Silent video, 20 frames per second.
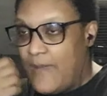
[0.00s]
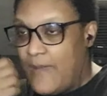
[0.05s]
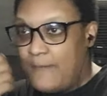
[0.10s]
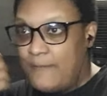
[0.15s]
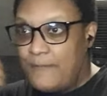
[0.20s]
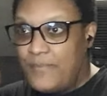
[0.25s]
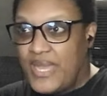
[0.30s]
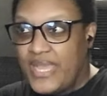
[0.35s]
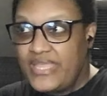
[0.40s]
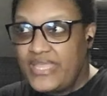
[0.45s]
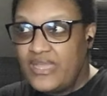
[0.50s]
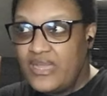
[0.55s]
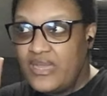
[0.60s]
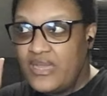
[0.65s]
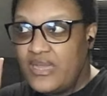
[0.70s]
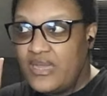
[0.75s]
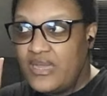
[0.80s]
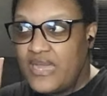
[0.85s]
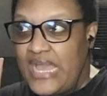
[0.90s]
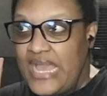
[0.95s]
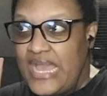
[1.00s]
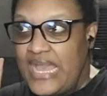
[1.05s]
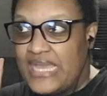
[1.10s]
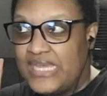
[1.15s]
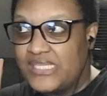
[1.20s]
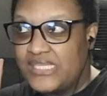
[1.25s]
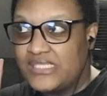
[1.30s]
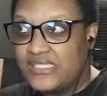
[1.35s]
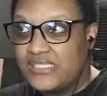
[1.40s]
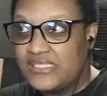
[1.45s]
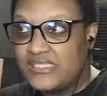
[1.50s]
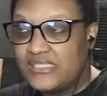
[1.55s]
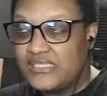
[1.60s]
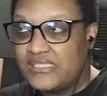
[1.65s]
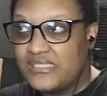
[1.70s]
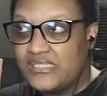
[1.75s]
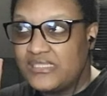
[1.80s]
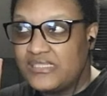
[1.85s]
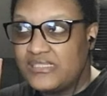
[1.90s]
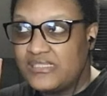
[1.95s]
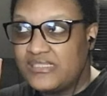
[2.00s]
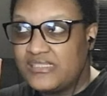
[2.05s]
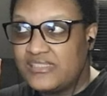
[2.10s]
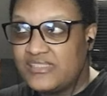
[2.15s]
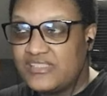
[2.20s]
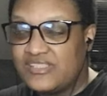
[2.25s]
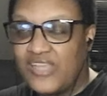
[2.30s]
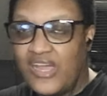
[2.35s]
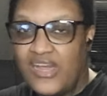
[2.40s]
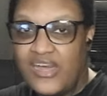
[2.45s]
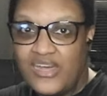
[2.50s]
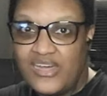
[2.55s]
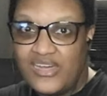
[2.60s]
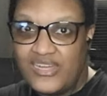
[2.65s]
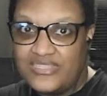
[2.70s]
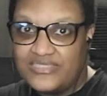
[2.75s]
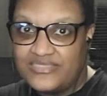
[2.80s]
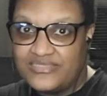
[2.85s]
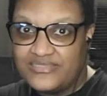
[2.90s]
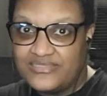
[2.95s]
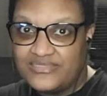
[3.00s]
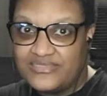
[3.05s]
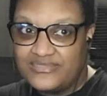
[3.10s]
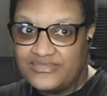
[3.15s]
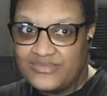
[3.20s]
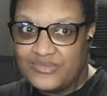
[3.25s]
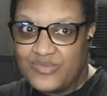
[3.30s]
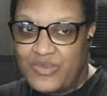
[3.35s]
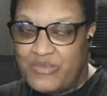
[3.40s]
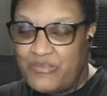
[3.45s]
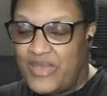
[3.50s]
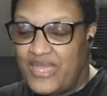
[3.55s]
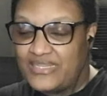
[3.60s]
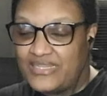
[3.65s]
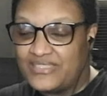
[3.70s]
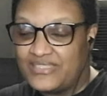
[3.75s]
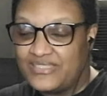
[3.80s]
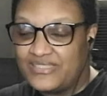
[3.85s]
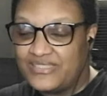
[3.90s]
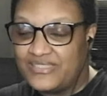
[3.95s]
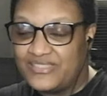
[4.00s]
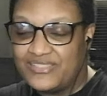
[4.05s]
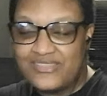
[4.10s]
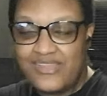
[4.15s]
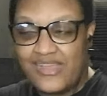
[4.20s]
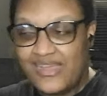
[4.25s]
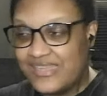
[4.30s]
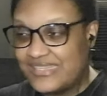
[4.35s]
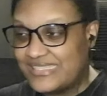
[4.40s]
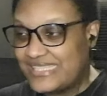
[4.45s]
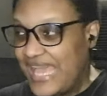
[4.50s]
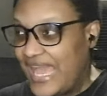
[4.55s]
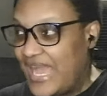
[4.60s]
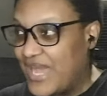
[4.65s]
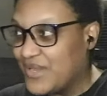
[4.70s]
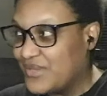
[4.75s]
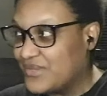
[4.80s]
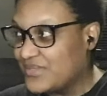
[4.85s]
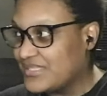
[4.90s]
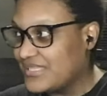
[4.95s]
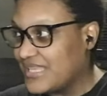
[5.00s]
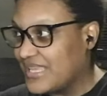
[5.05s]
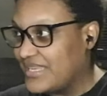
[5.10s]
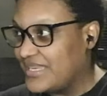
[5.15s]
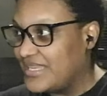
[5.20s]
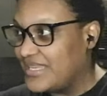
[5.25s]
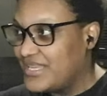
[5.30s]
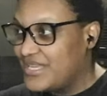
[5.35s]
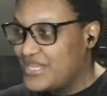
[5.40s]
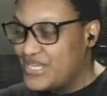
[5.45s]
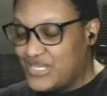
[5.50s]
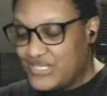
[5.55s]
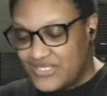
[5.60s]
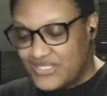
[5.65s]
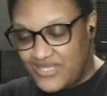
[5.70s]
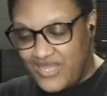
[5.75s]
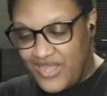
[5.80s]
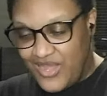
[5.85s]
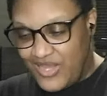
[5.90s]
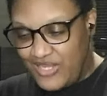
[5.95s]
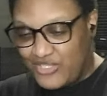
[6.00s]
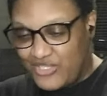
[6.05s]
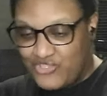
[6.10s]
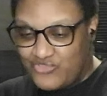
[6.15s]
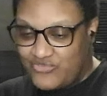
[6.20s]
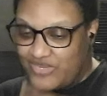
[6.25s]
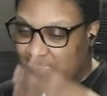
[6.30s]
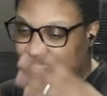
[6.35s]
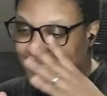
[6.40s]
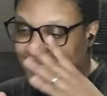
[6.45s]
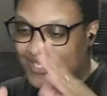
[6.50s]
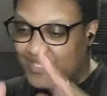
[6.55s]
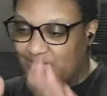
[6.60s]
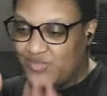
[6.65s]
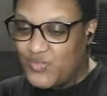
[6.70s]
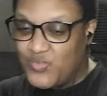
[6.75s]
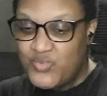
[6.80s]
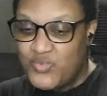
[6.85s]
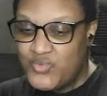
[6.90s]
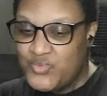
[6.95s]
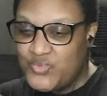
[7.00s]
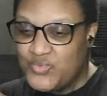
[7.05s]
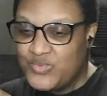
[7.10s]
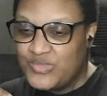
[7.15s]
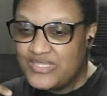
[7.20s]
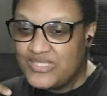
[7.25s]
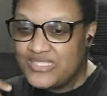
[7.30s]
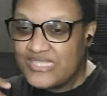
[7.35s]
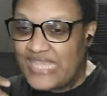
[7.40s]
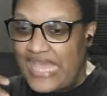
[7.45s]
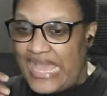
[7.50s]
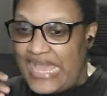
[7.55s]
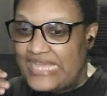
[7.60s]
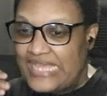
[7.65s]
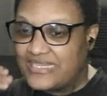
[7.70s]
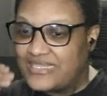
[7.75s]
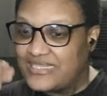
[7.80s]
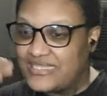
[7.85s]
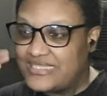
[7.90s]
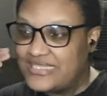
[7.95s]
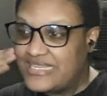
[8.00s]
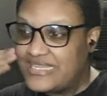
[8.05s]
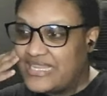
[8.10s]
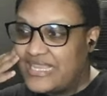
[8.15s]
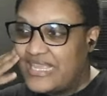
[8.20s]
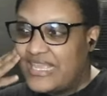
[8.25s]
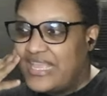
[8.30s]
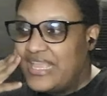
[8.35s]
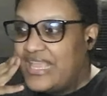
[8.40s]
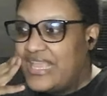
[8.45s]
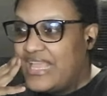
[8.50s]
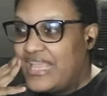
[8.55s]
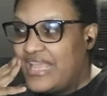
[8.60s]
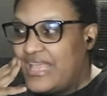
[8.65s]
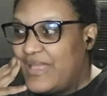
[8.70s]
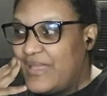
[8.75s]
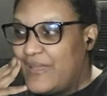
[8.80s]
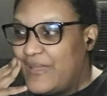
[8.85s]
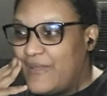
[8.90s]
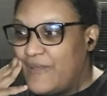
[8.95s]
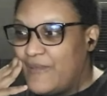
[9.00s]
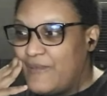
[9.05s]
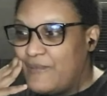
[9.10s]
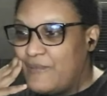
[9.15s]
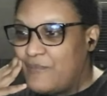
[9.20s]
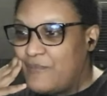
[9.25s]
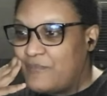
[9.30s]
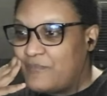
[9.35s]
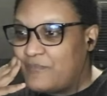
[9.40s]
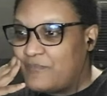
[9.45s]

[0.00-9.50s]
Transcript: Paya and Tharn went back to Tharn's house, and Tharn dressed his wounds, and Paya